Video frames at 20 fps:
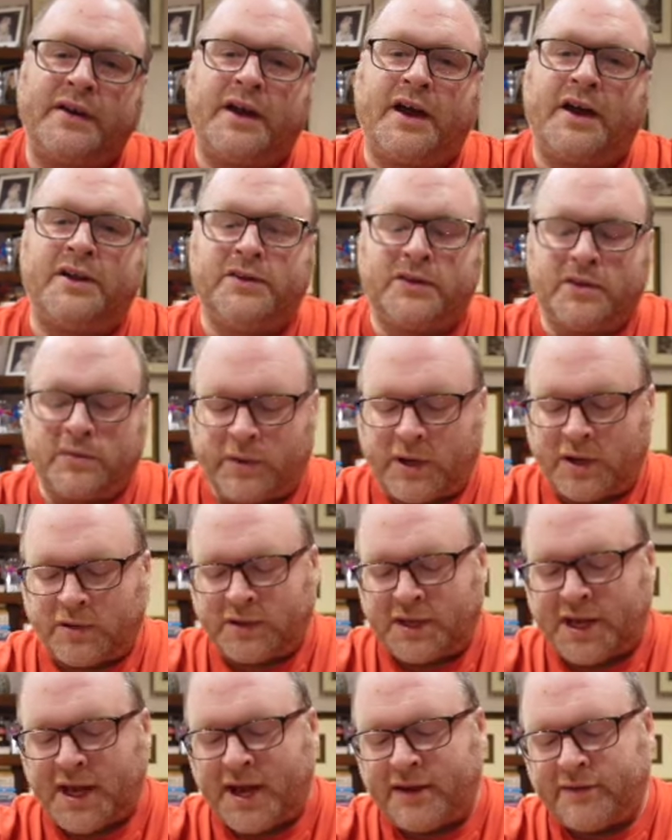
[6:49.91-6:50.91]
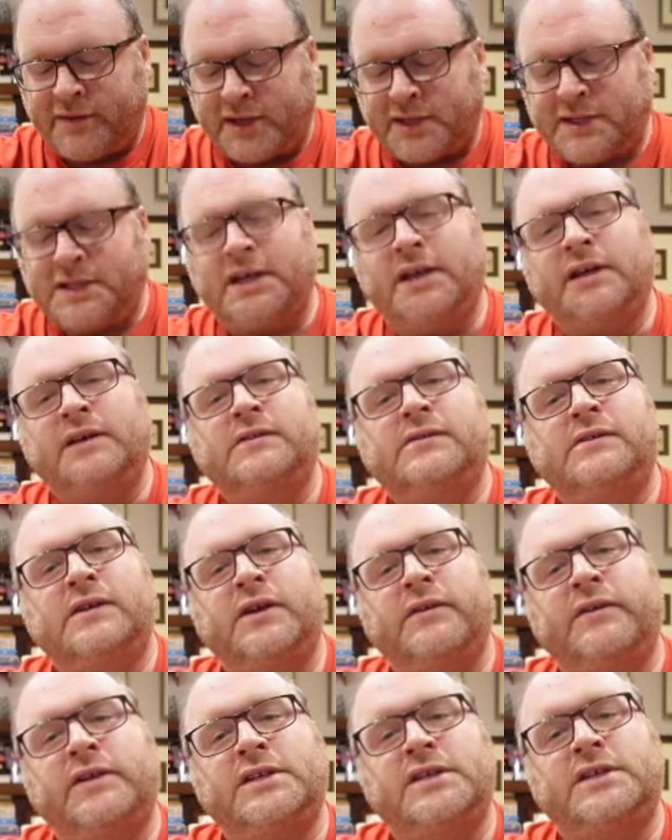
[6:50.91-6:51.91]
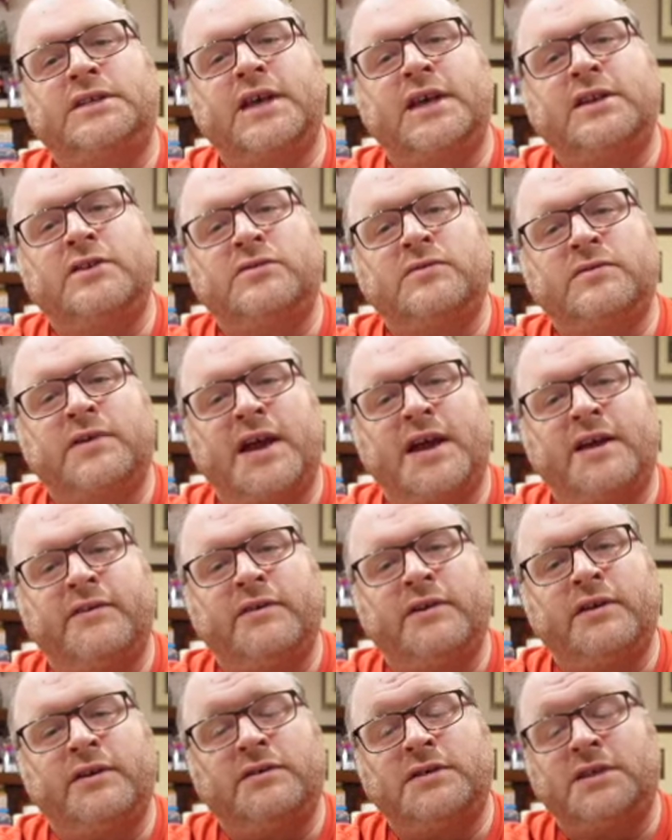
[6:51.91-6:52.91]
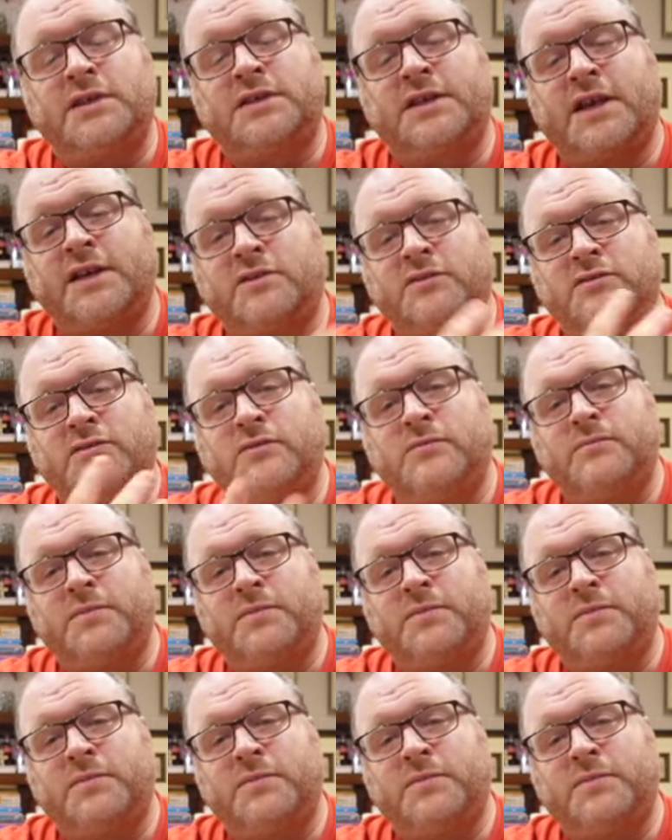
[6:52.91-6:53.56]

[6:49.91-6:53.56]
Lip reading: underworld character who's a central